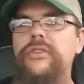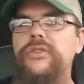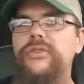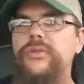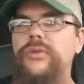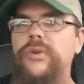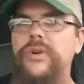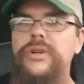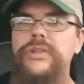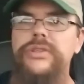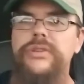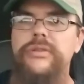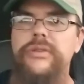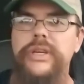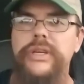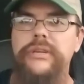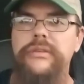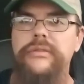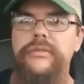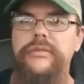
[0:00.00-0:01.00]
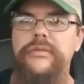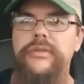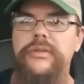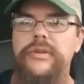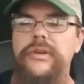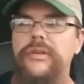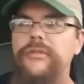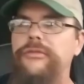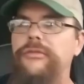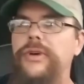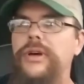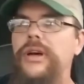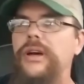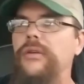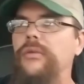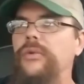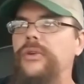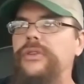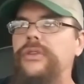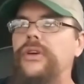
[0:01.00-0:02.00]
have a storage unit uh,
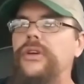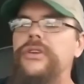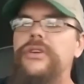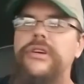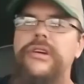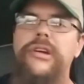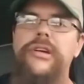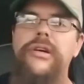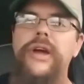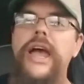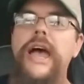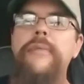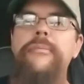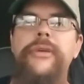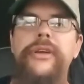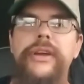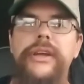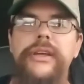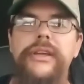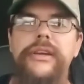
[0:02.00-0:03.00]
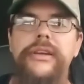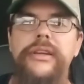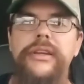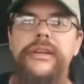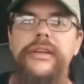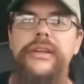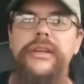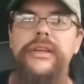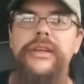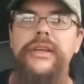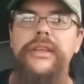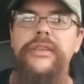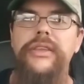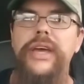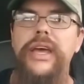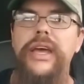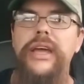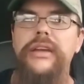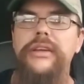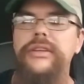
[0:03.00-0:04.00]
uh, with all your crap in it
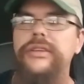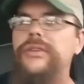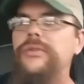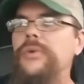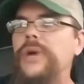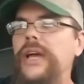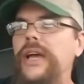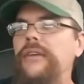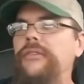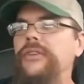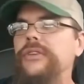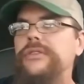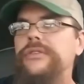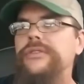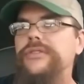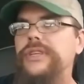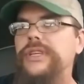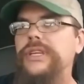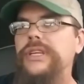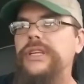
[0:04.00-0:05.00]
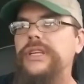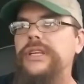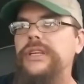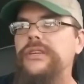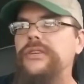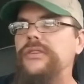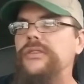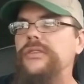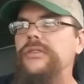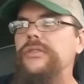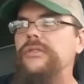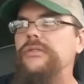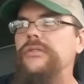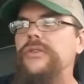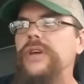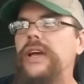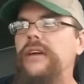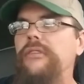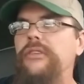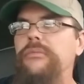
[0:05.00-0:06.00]
that you haven't seen, you,
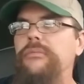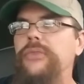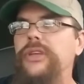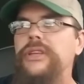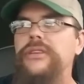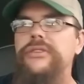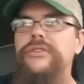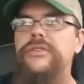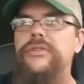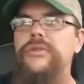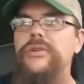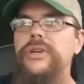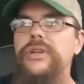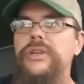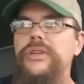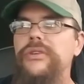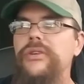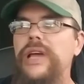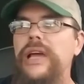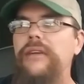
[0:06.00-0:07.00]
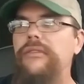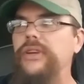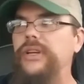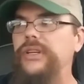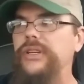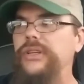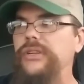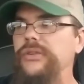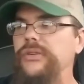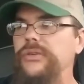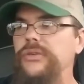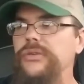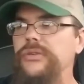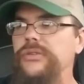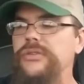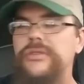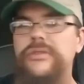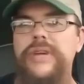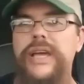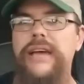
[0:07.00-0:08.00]
you haven't been to it, you haven't
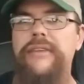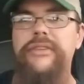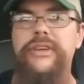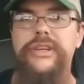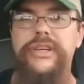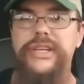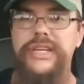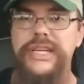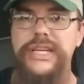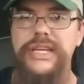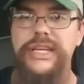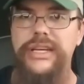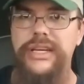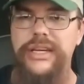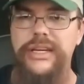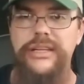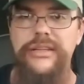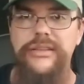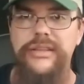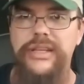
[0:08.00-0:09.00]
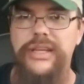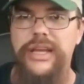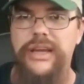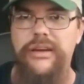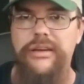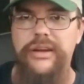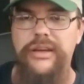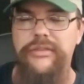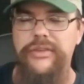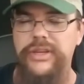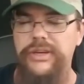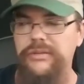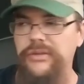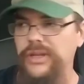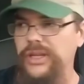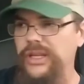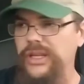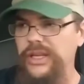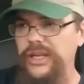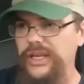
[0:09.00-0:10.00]
used, you haven't needed anything out of it
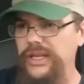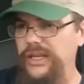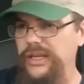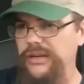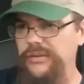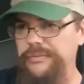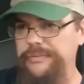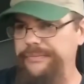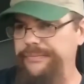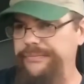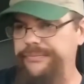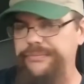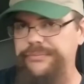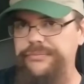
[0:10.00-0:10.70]
and